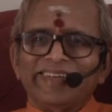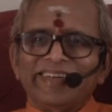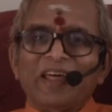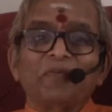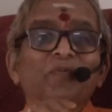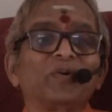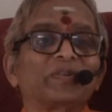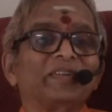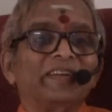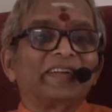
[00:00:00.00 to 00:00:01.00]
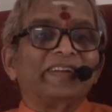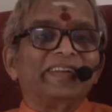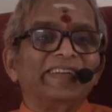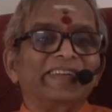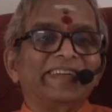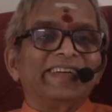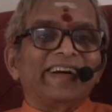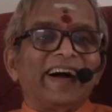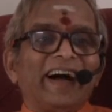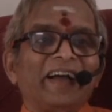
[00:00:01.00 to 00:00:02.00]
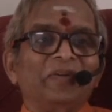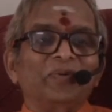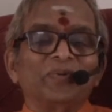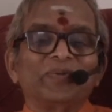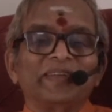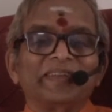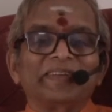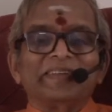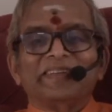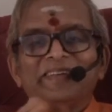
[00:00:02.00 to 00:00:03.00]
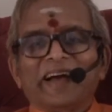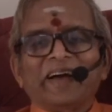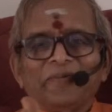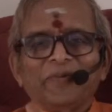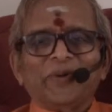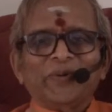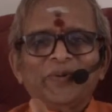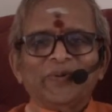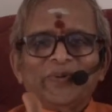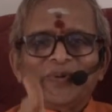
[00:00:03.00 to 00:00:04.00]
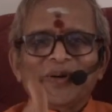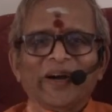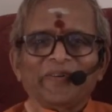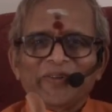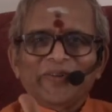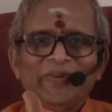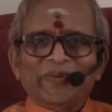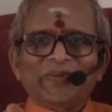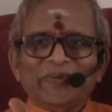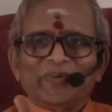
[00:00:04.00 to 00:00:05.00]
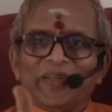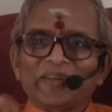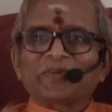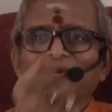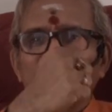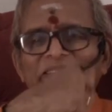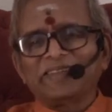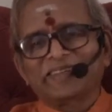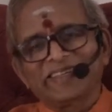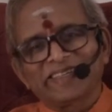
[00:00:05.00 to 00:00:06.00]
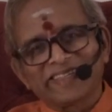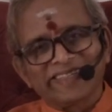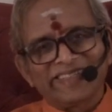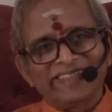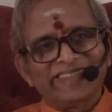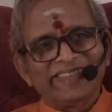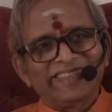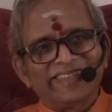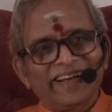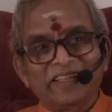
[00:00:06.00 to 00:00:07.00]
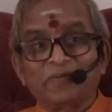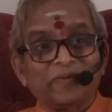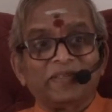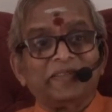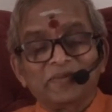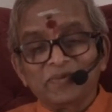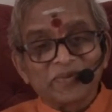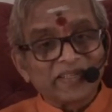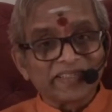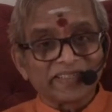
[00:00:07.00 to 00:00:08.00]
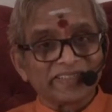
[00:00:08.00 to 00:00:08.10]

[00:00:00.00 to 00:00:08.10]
And unfortunately, I use it. How are you? How do you do? That's only the touch. Otherwise, there is no touch.